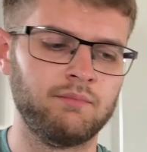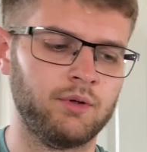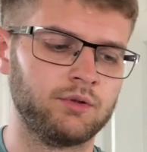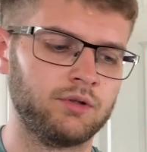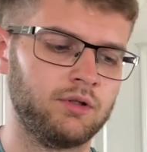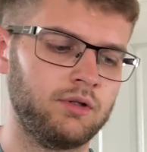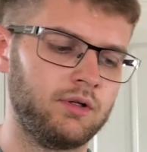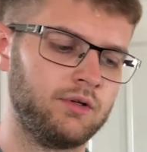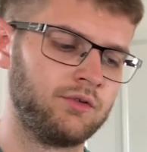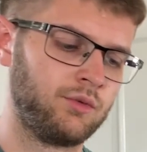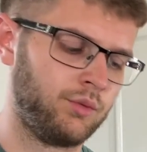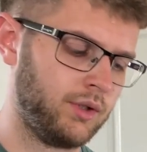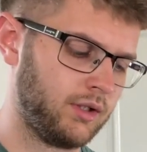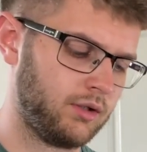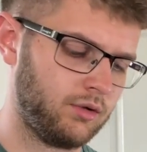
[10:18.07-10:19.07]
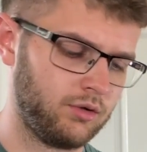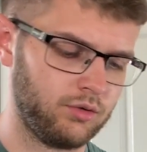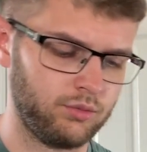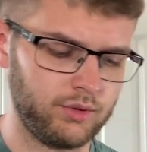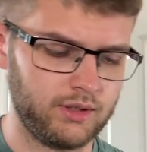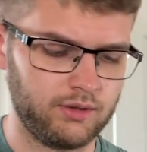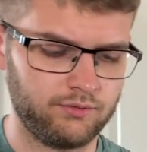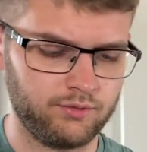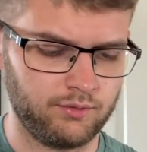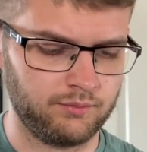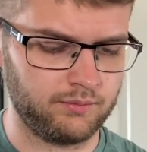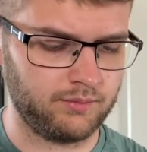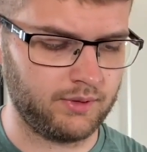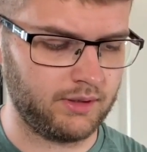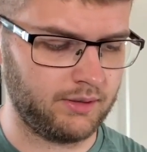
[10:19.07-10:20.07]
model as the one I got the other week
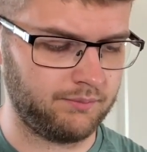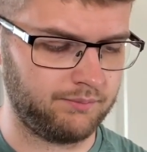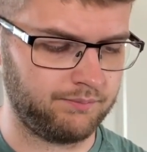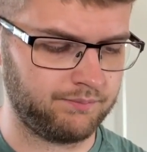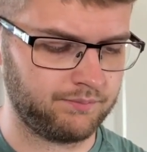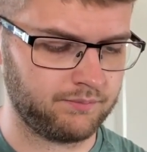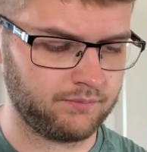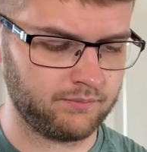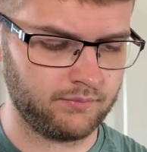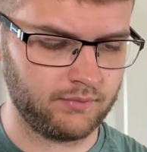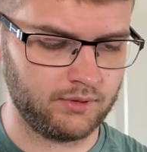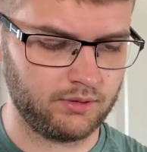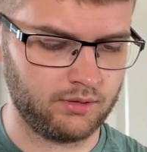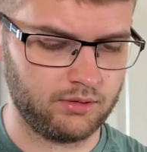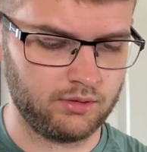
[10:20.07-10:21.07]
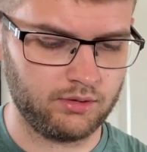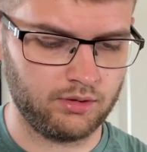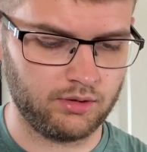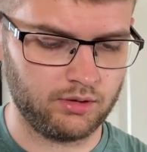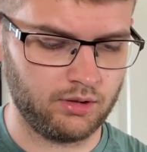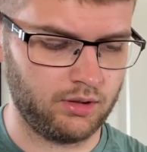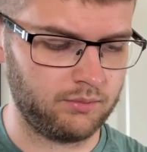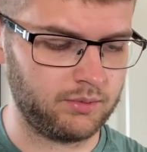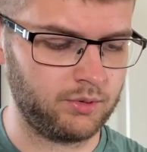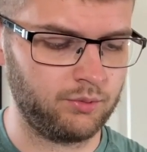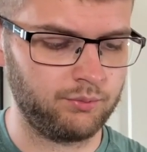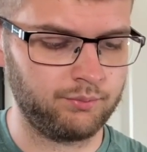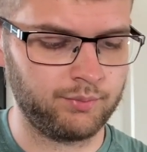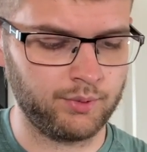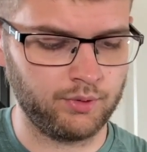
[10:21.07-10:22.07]
from Car Boot,
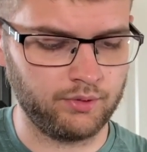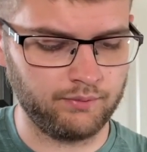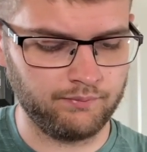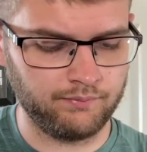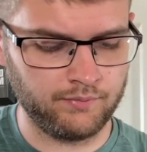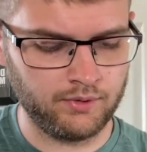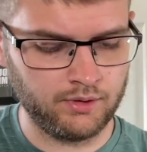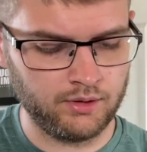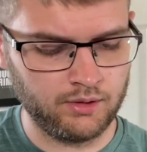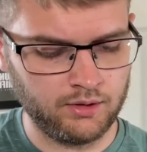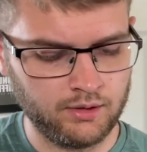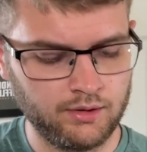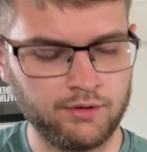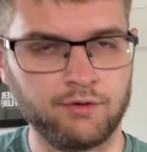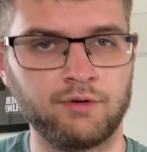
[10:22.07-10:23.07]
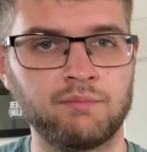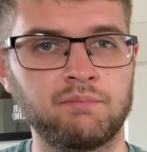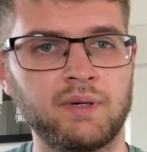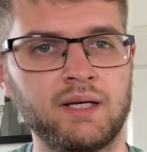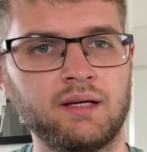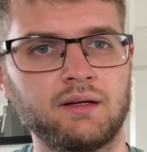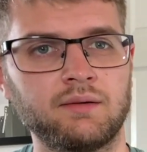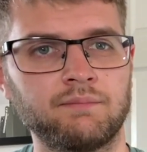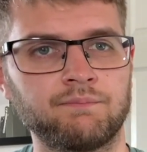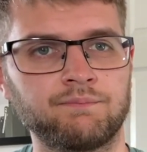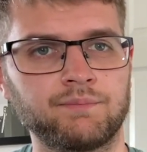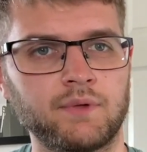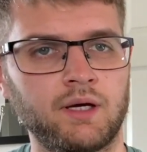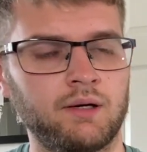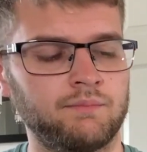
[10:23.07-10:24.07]
but they're in pink.
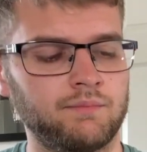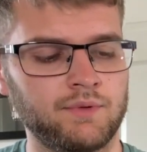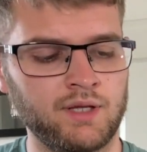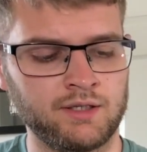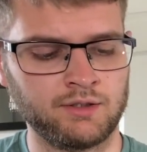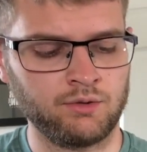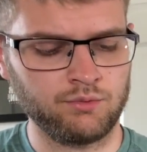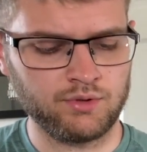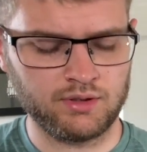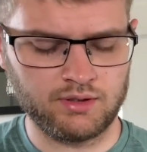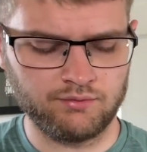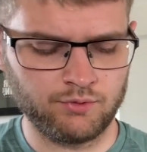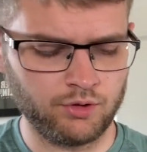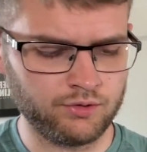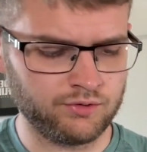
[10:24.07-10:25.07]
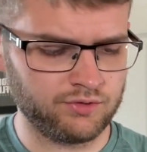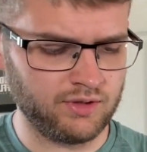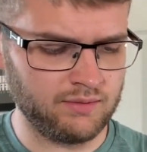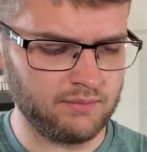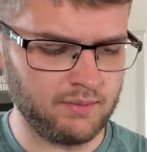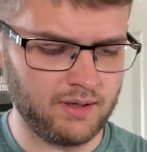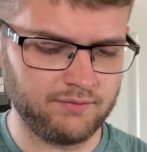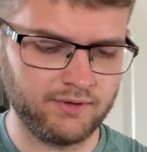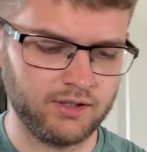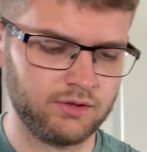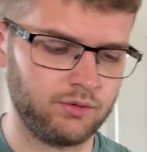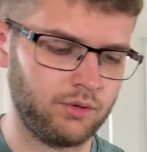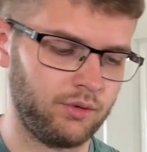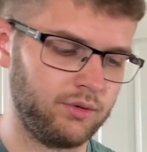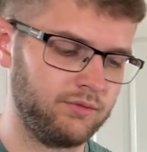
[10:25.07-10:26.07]
I don't think they've got the same amount of
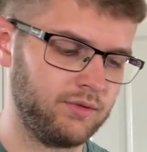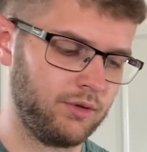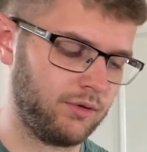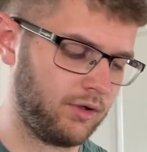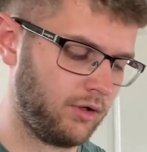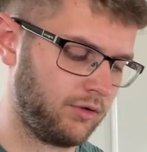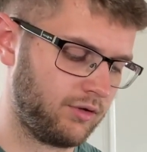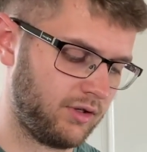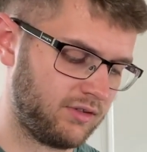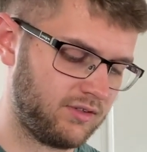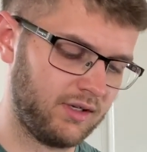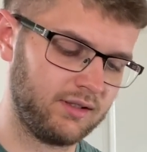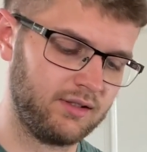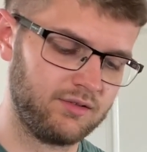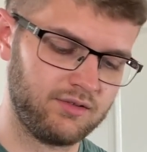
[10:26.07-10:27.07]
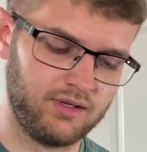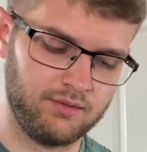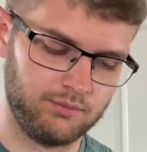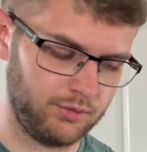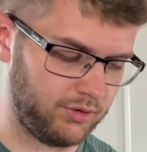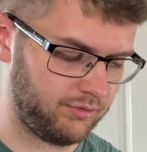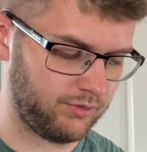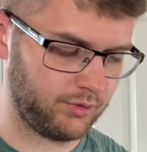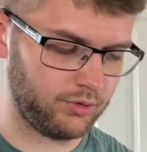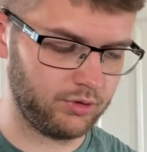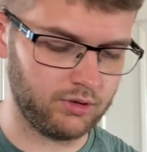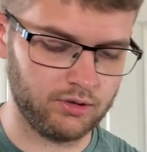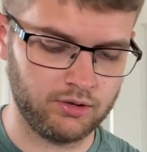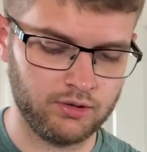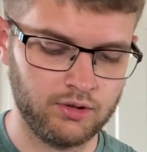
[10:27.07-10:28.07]
value though, even though they are exactly the same but different
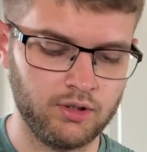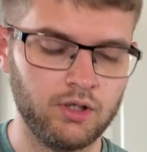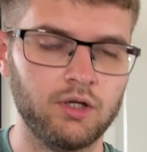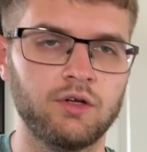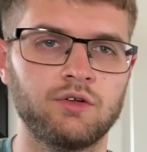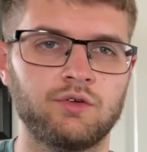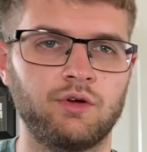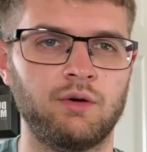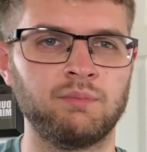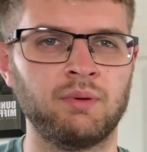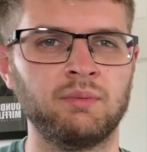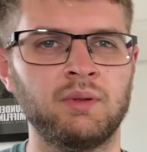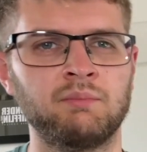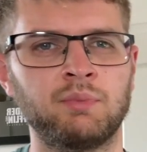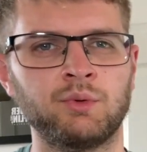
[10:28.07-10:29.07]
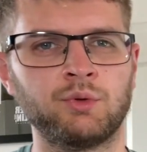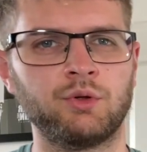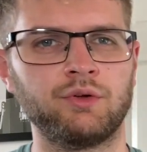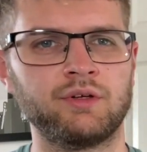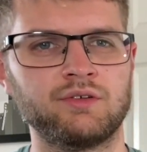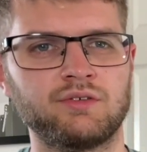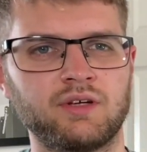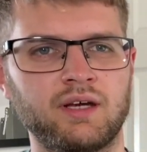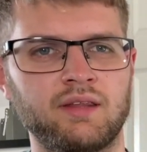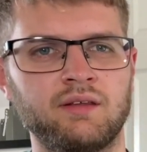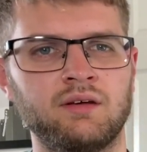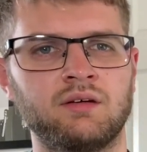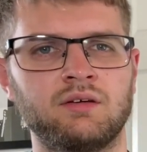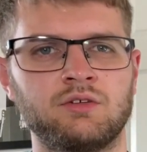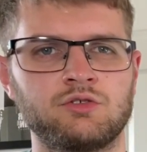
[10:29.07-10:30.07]
colour. So I'll probably bundle these
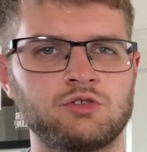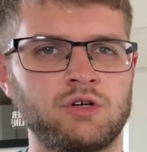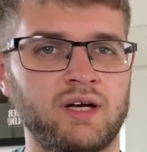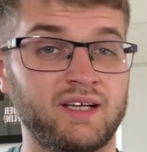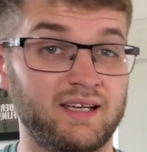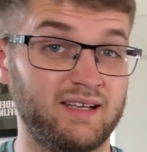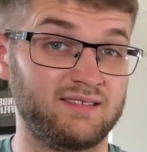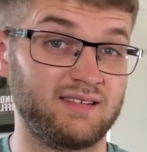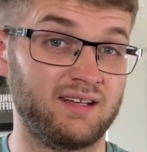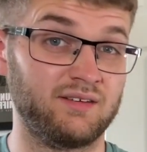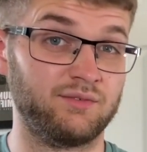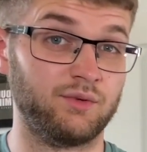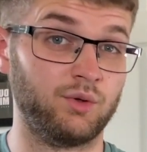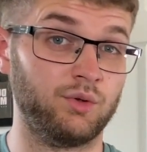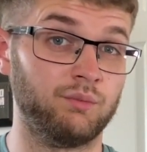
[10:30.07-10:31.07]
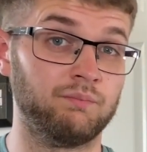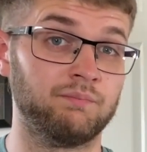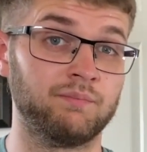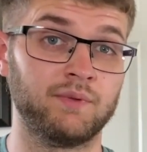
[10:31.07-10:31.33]
together, try and get a tenner for them.